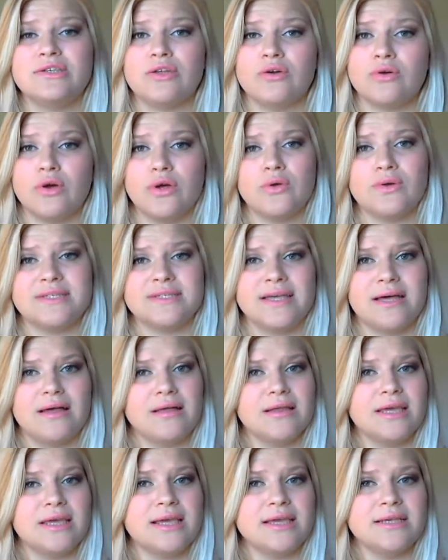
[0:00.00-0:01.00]
you know, go to a
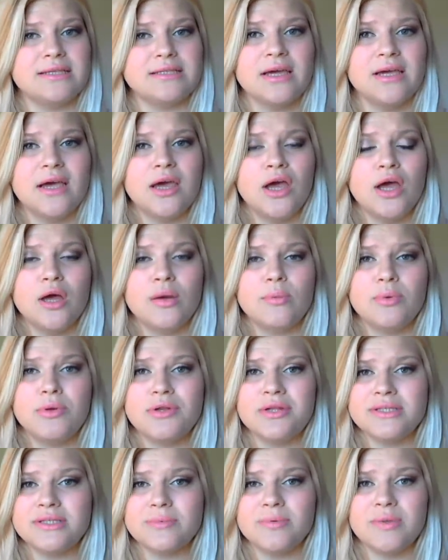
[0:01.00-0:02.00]
Sally's
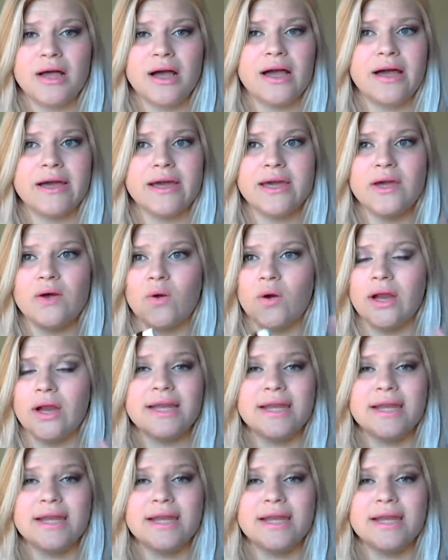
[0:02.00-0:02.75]
beauty supply or